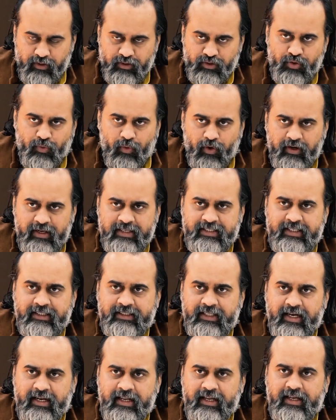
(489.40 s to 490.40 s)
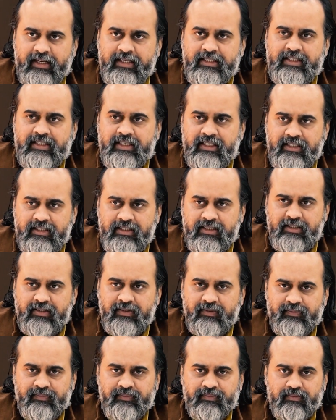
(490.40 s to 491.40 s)
So what is it that he can change?
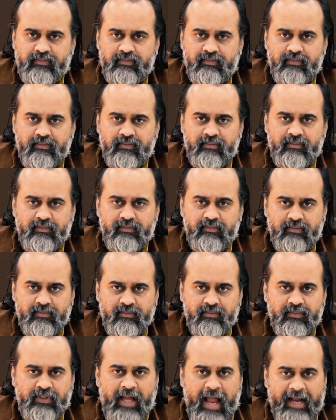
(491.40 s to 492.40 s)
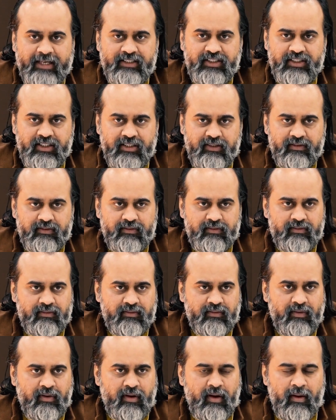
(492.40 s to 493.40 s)
The action.
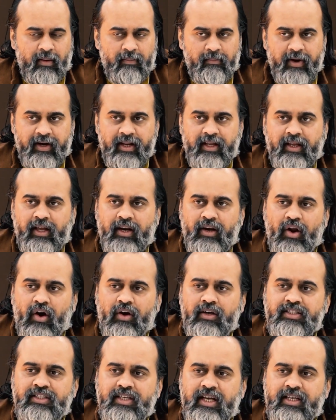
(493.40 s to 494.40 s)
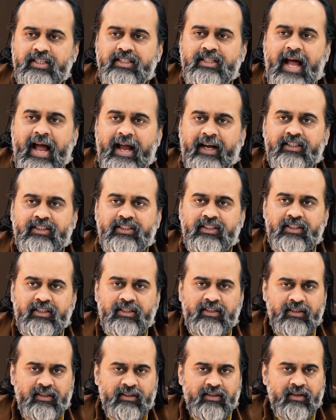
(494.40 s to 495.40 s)
But he cannot change the
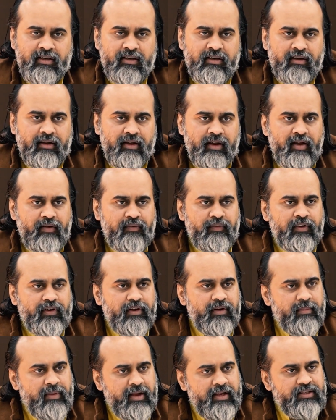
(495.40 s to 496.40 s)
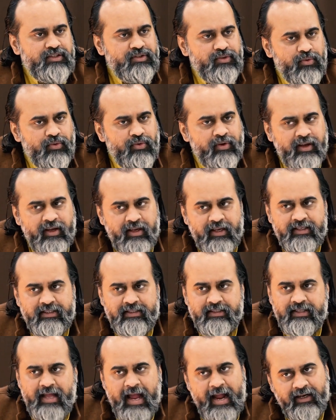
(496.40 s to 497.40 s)
action if he remains who he
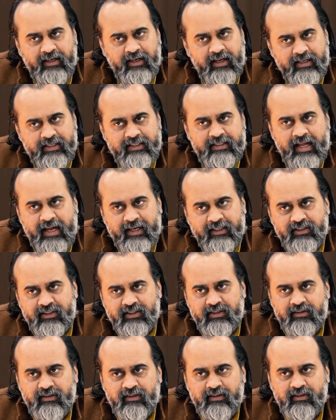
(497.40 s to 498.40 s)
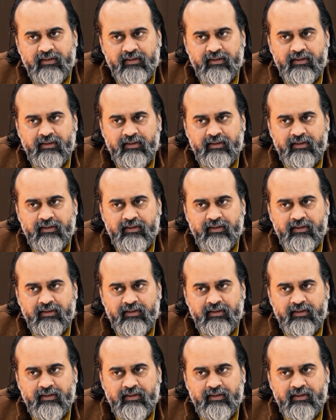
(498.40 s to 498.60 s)
is. The actor is the action.